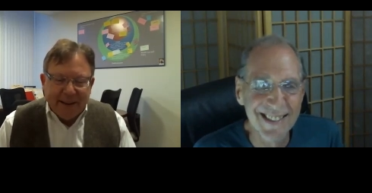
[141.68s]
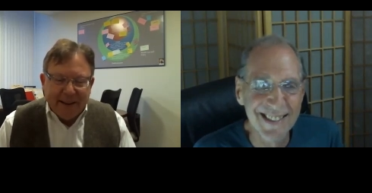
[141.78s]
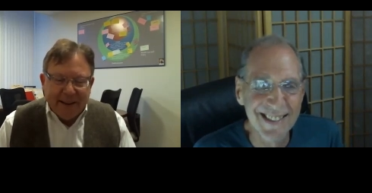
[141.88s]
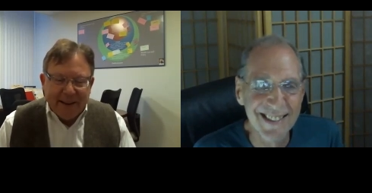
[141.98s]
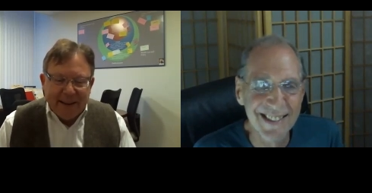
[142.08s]

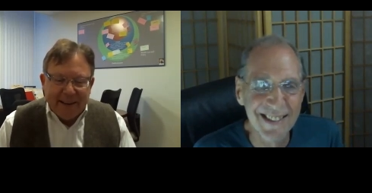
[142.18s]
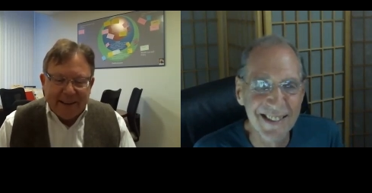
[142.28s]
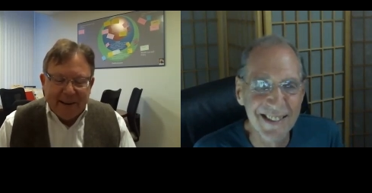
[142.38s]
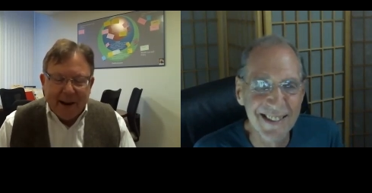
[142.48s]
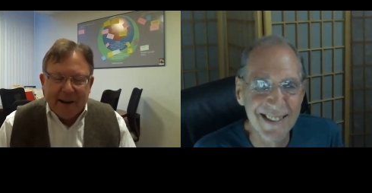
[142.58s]

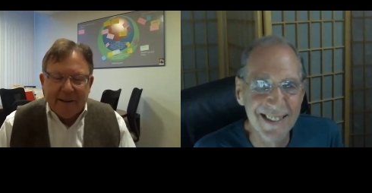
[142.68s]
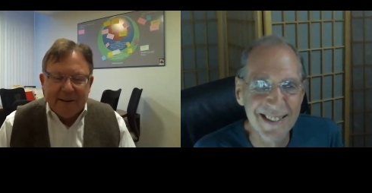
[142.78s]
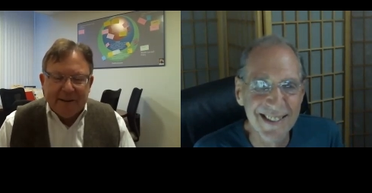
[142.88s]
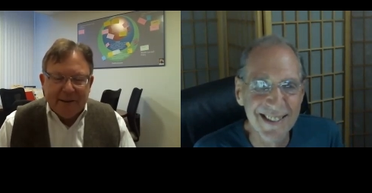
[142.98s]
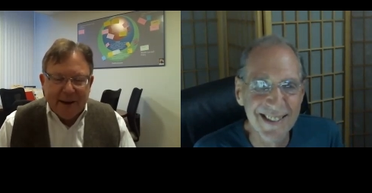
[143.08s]
Speaker 1: in
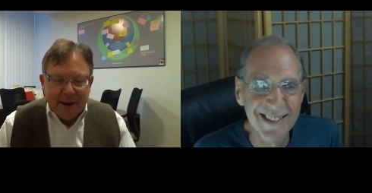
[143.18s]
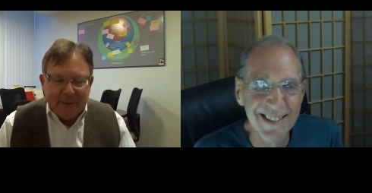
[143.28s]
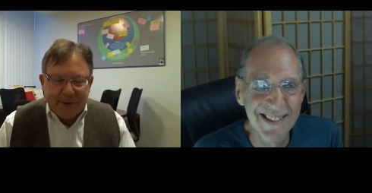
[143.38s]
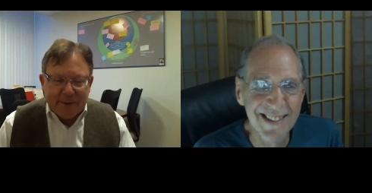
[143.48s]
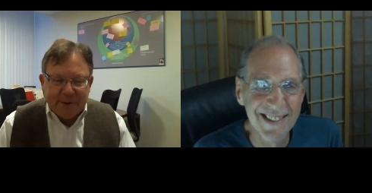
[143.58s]
Concord, New
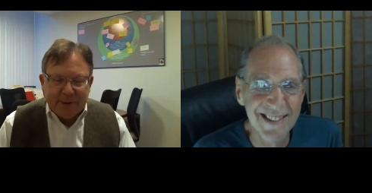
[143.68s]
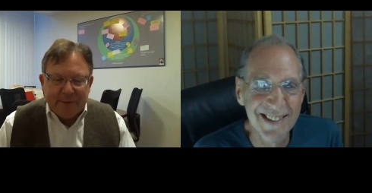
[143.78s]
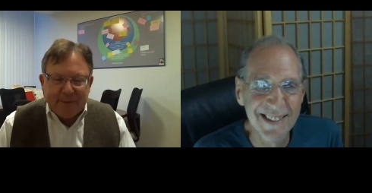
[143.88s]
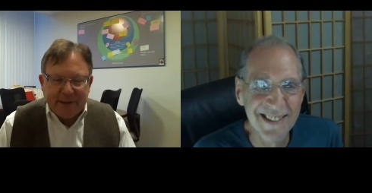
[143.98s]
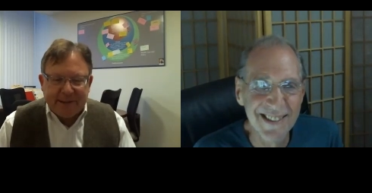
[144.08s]
Hampshire. It was an
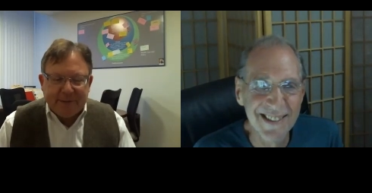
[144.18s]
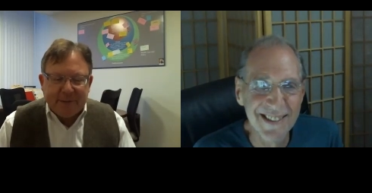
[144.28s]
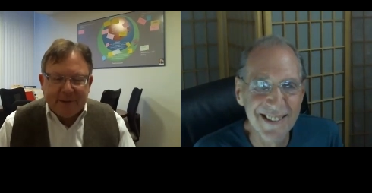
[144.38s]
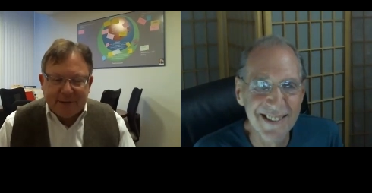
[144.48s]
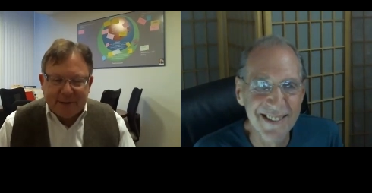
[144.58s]

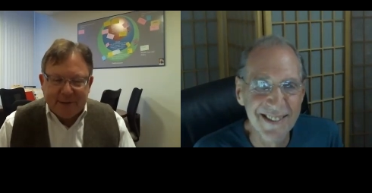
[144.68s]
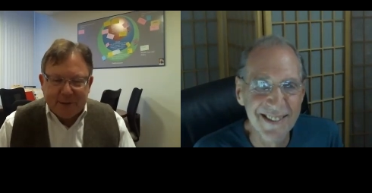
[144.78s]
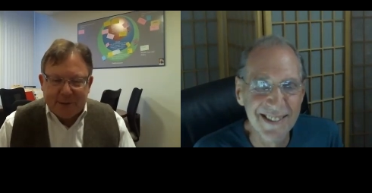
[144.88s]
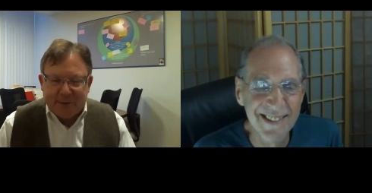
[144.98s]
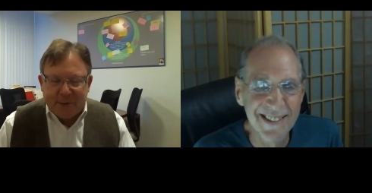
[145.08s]
Episcopal
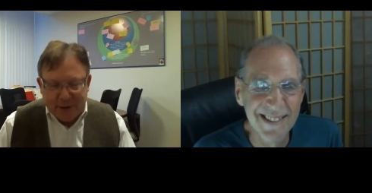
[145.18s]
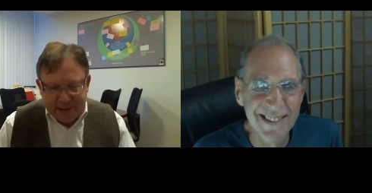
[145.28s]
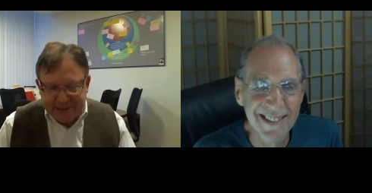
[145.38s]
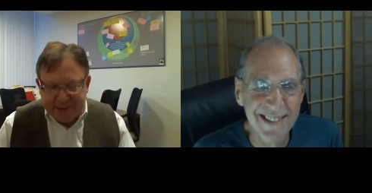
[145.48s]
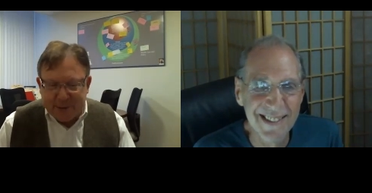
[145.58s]
school, it was a
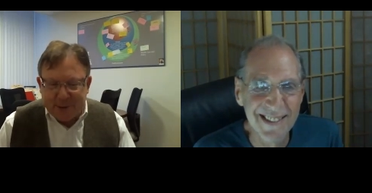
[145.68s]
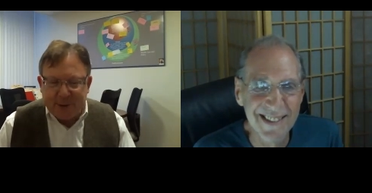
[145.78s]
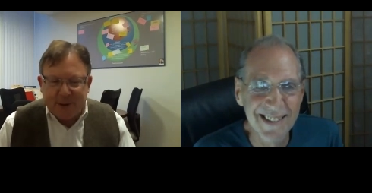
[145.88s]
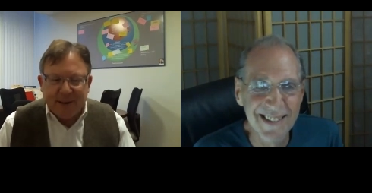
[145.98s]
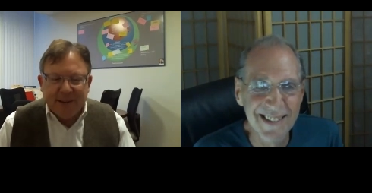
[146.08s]
boys'
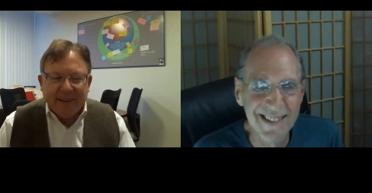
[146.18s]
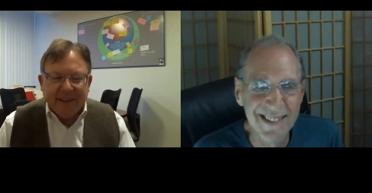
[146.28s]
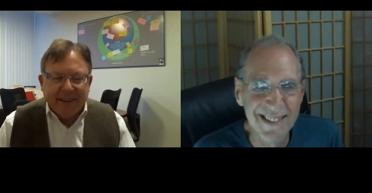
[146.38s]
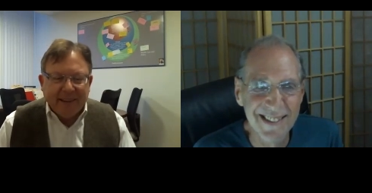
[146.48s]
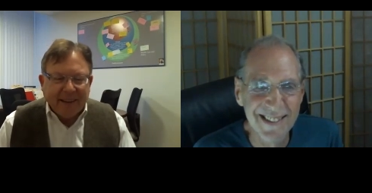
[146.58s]
school.
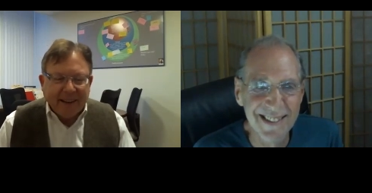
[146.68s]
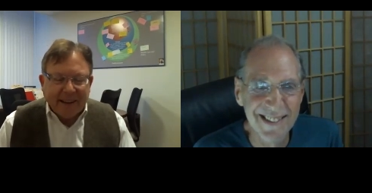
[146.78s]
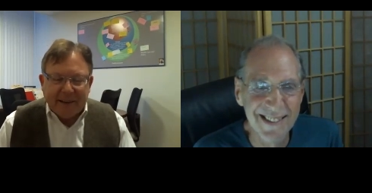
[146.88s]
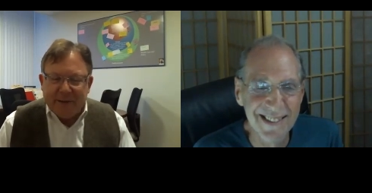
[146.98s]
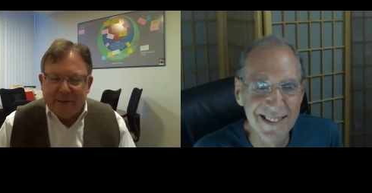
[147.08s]
I
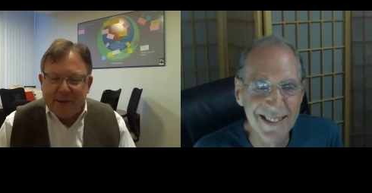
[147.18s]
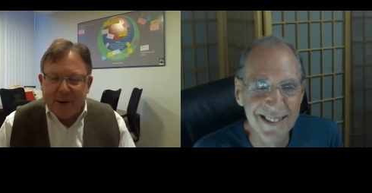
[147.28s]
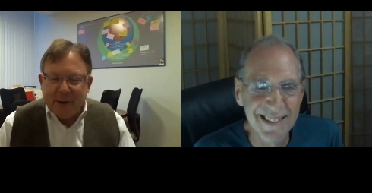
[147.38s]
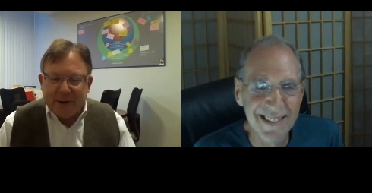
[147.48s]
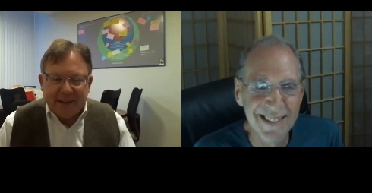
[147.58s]
guess you'd
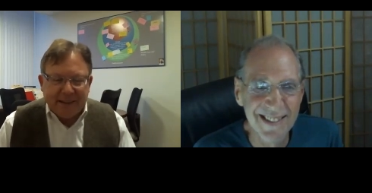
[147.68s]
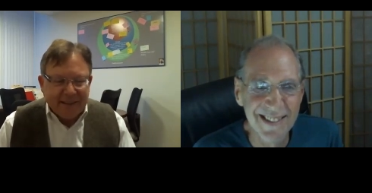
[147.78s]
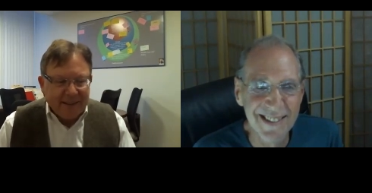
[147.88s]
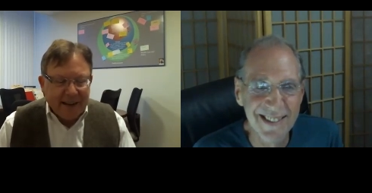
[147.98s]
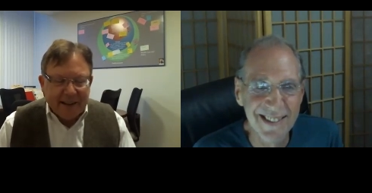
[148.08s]
call it a
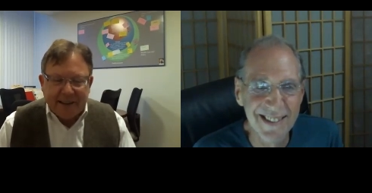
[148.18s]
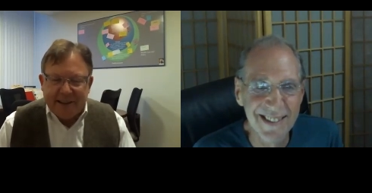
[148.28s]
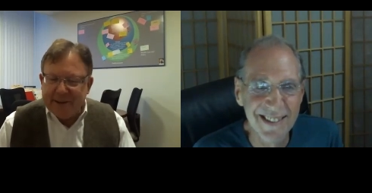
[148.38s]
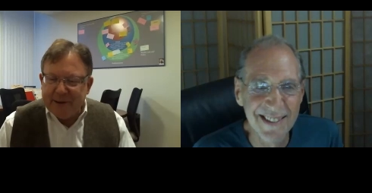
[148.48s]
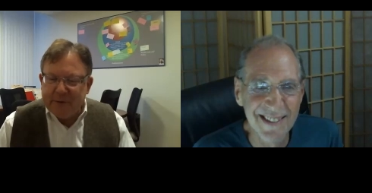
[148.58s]

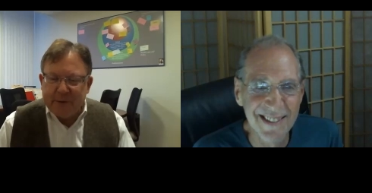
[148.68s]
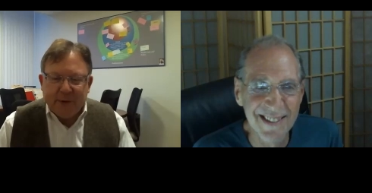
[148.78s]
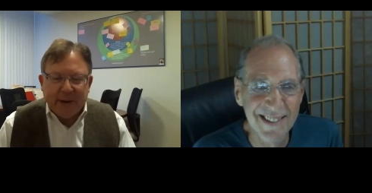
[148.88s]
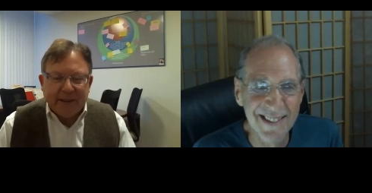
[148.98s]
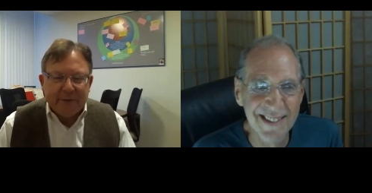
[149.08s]
slightly
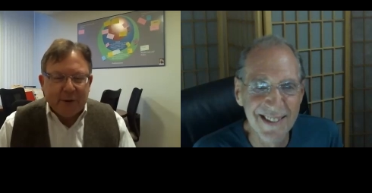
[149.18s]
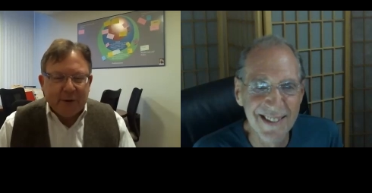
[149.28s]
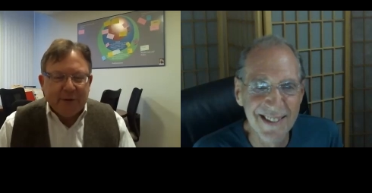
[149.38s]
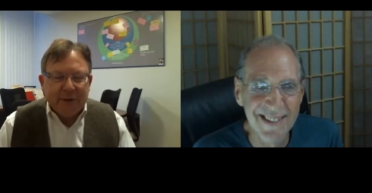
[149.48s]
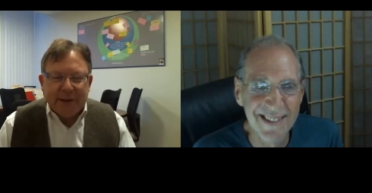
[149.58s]
overpriced
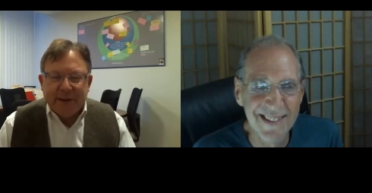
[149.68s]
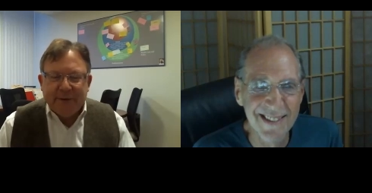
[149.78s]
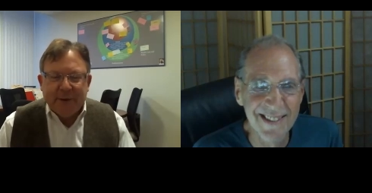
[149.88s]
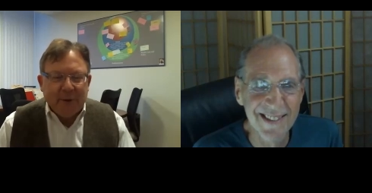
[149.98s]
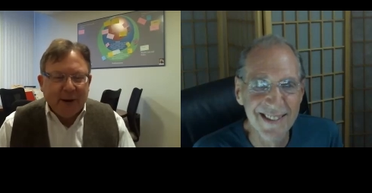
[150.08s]
orphanage
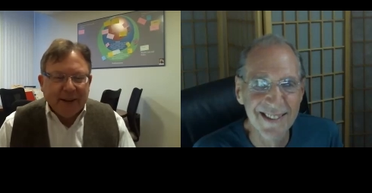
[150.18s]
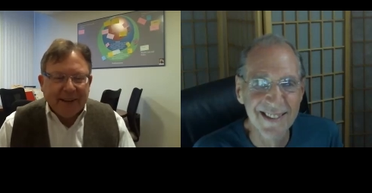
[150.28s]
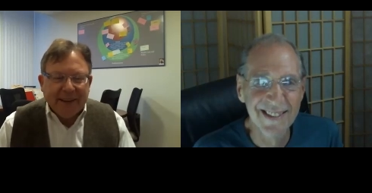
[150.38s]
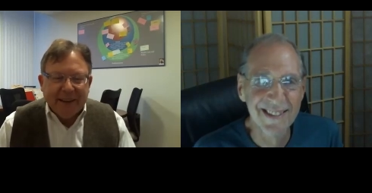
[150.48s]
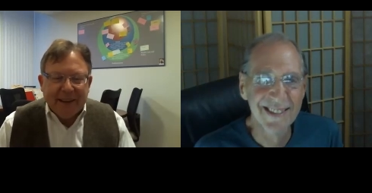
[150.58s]
if you
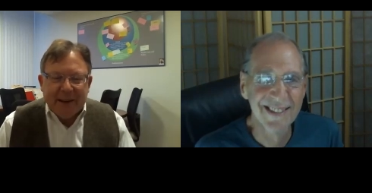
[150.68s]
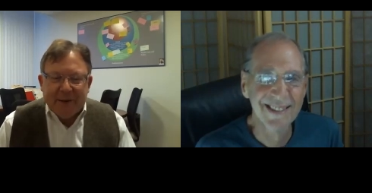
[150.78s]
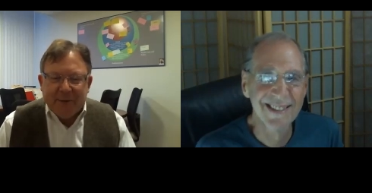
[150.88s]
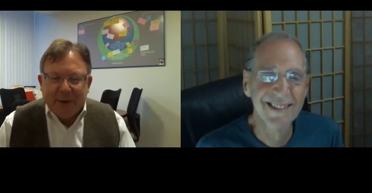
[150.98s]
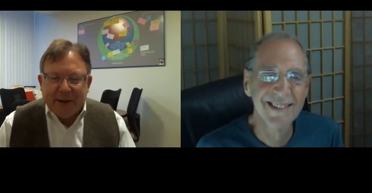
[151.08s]
wanted,
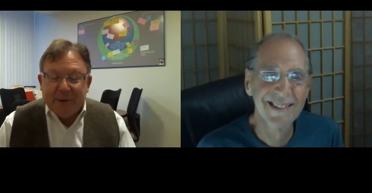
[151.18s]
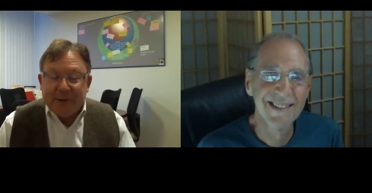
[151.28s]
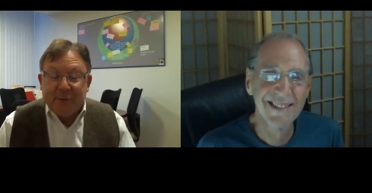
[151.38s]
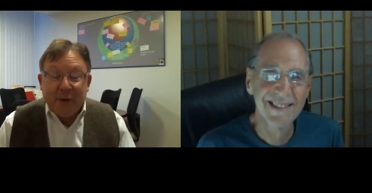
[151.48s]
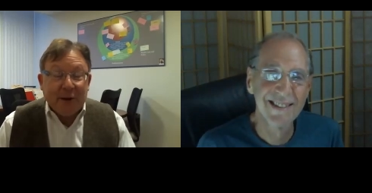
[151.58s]
but it
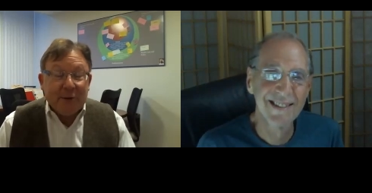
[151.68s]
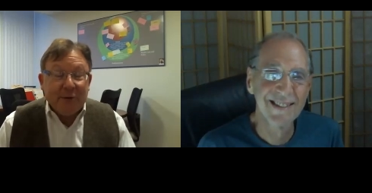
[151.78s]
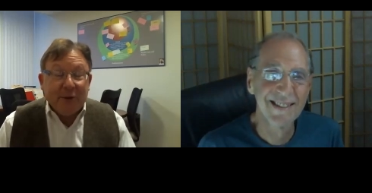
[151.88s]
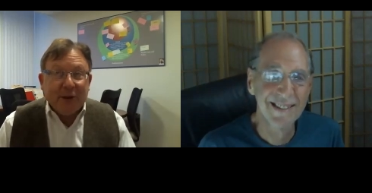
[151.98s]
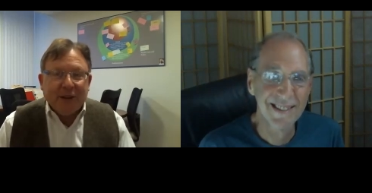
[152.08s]
was
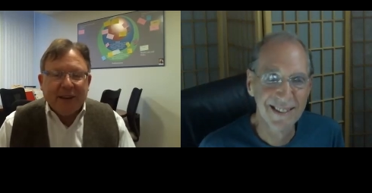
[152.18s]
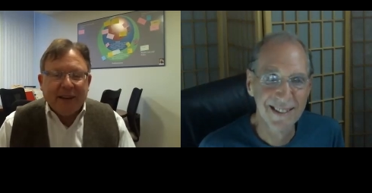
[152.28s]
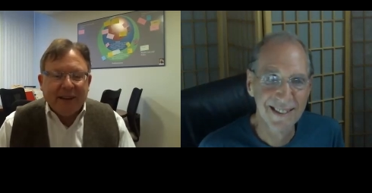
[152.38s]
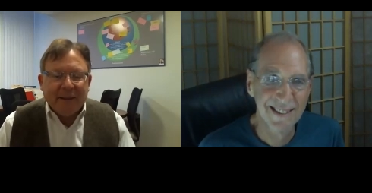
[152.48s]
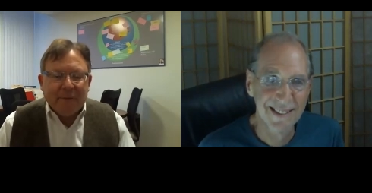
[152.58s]
wonderful.
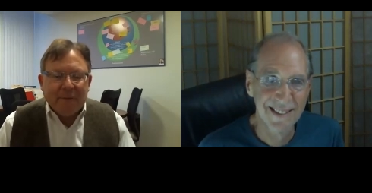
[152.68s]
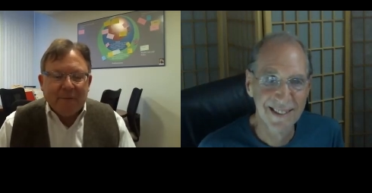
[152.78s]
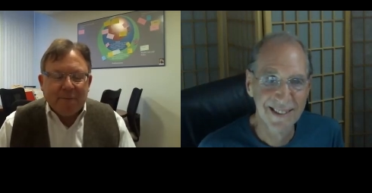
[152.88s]
Um,